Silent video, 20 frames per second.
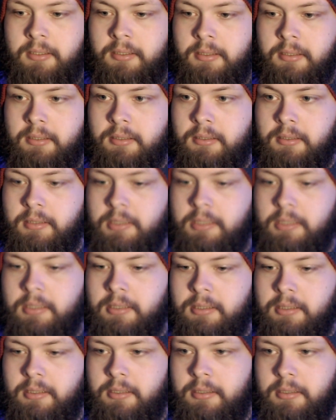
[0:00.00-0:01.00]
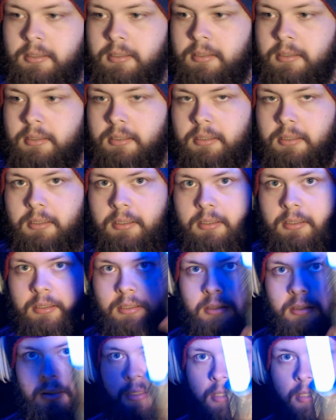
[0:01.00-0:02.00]
being a Jedi again,
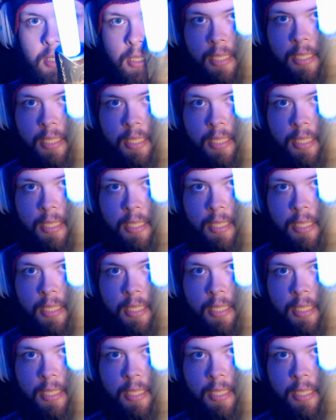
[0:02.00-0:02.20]
weren't you?